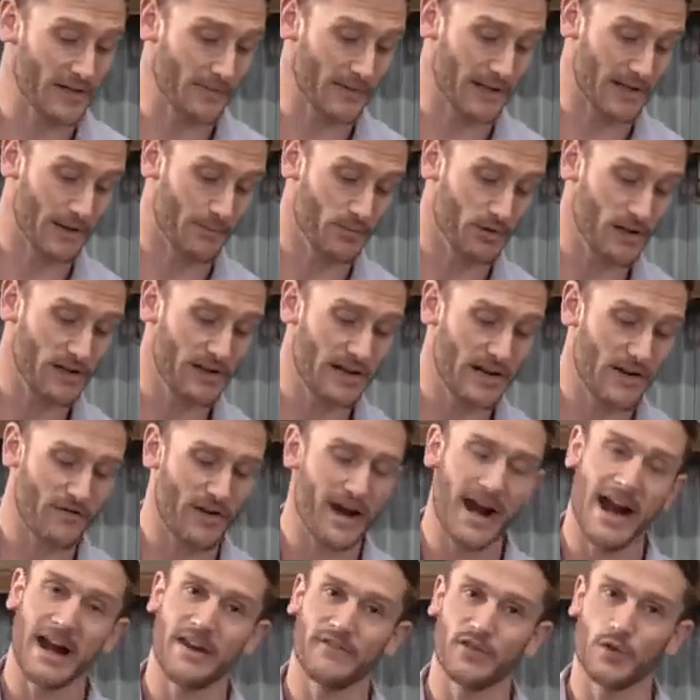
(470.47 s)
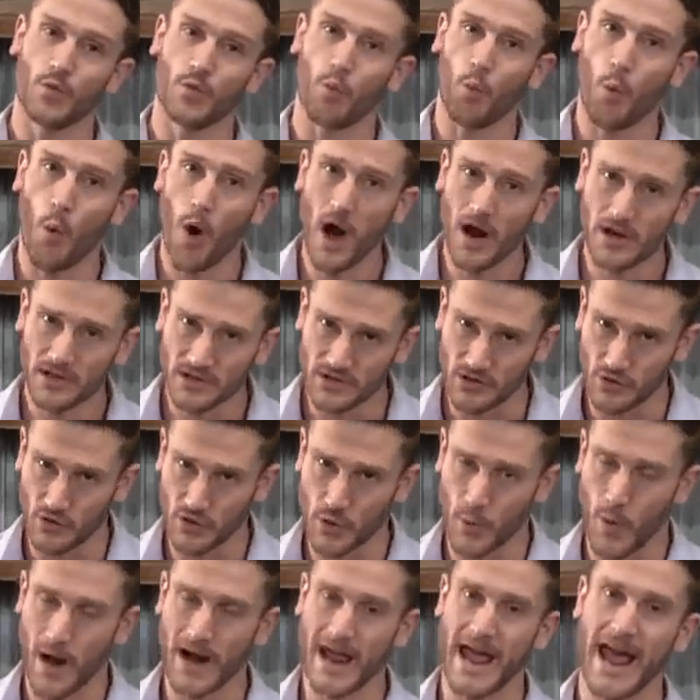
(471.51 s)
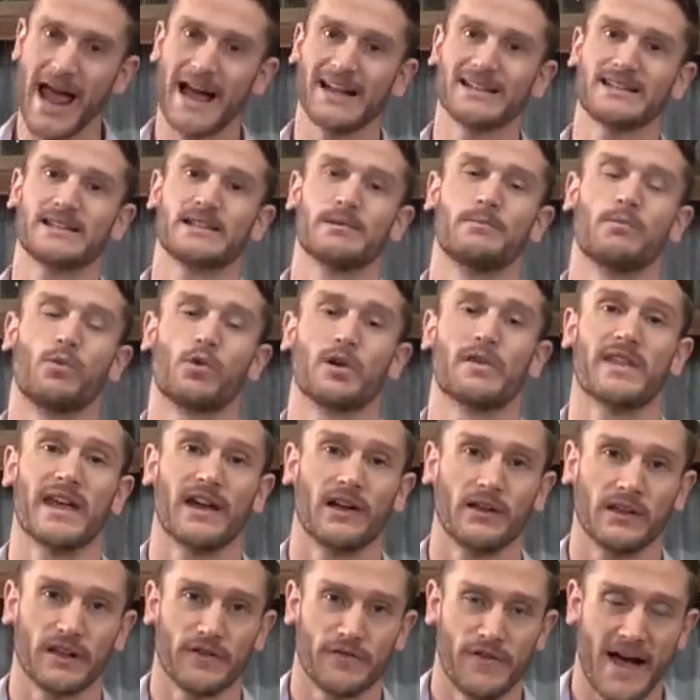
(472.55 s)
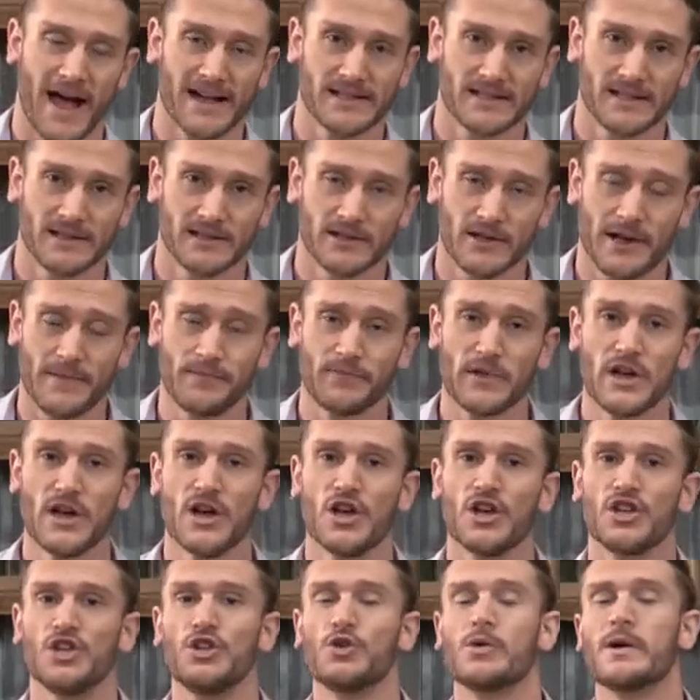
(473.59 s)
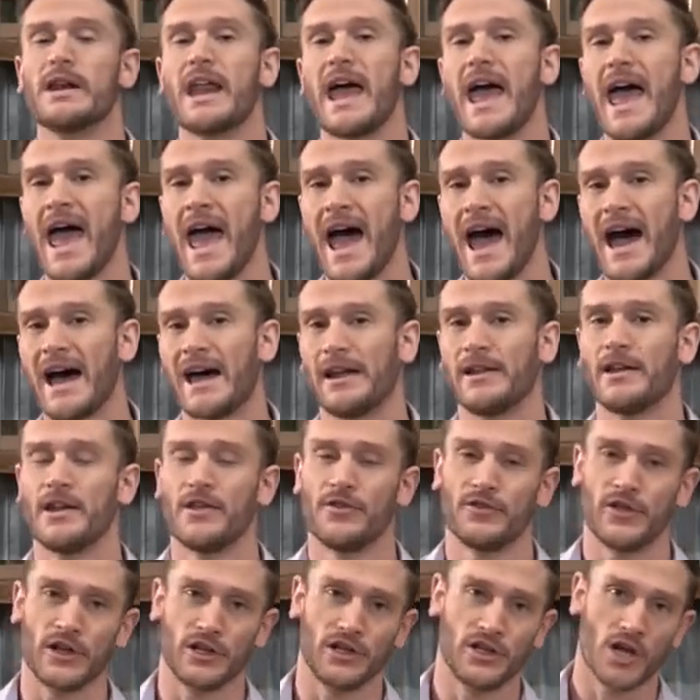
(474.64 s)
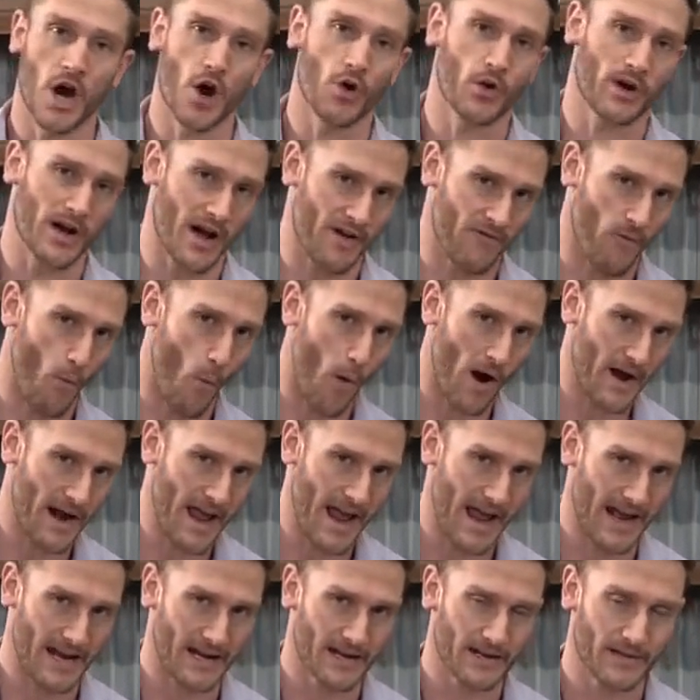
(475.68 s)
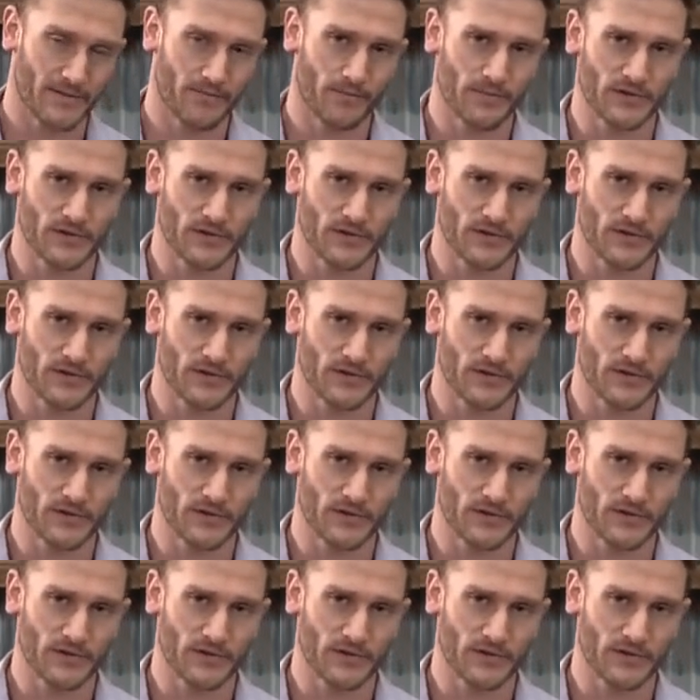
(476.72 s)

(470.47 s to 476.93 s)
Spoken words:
something completely different, and if you want to, and you want to add some more of the healthy fats into it, you can add the yolk of 1 egg.